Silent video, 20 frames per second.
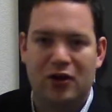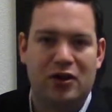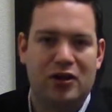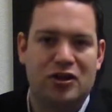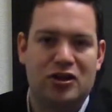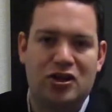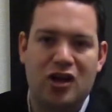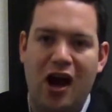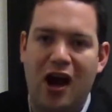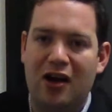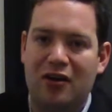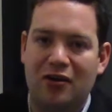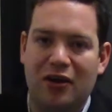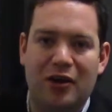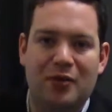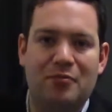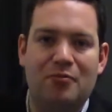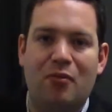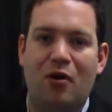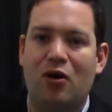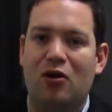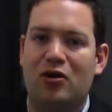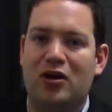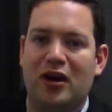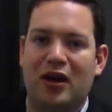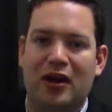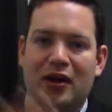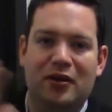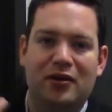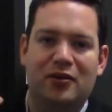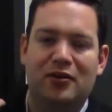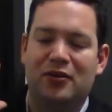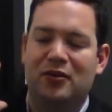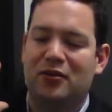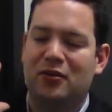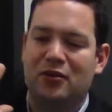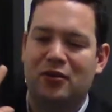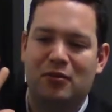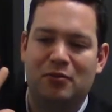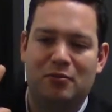chocolate, mocha,
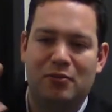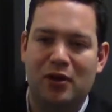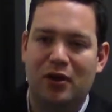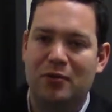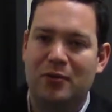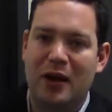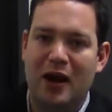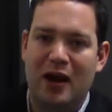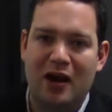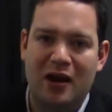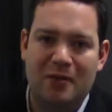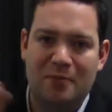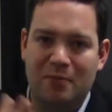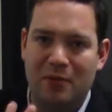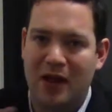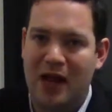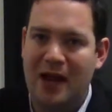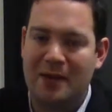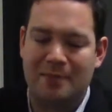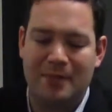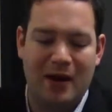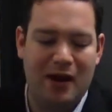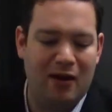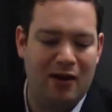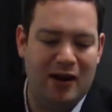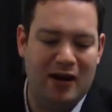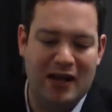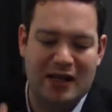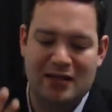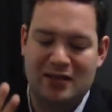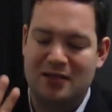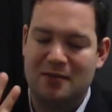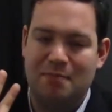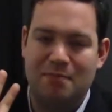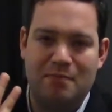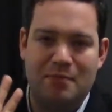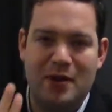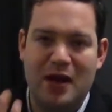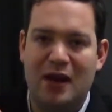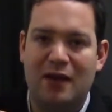blueberry, and blackberry. That's the
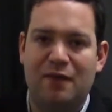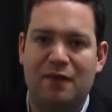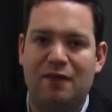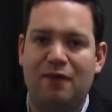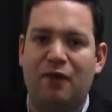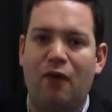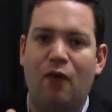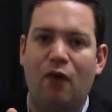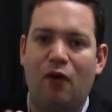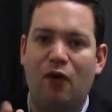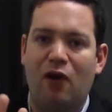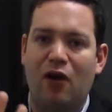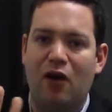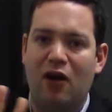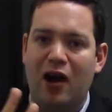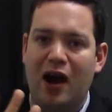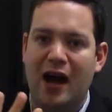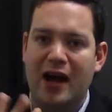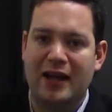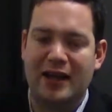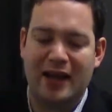big 4 I